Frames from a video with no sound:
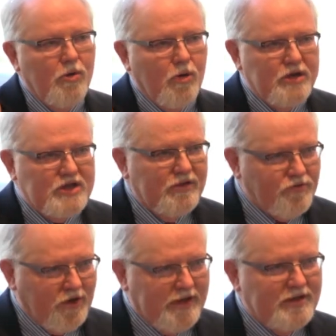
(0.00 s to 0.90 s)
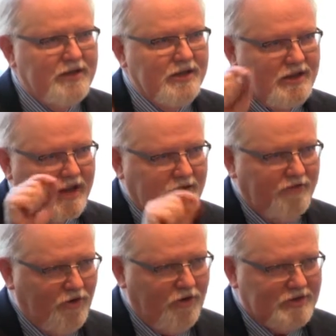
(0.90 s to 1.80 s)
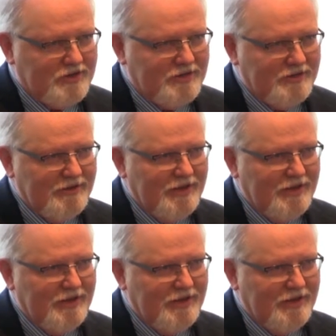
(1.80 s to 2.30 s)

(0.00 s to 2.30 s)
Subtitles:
or different than the first.